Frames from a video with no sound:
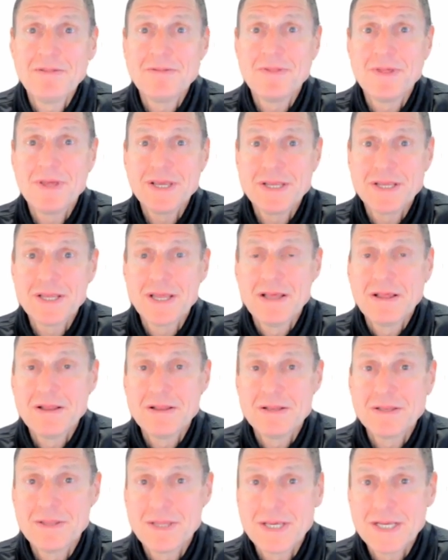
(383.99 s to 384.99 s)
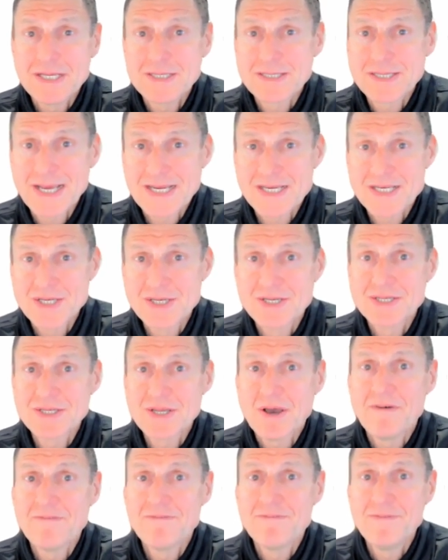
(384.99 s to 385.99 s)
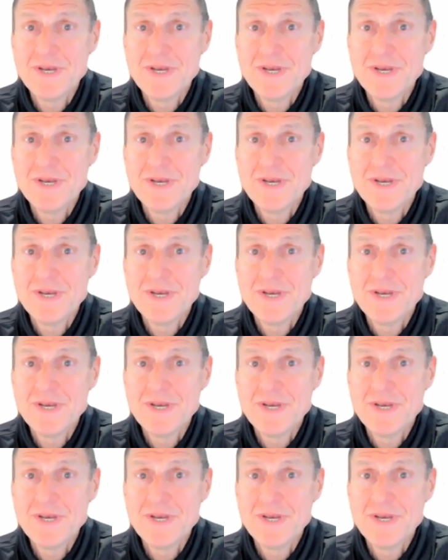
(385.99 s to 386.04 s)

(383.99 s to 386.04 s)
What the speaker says: these sections of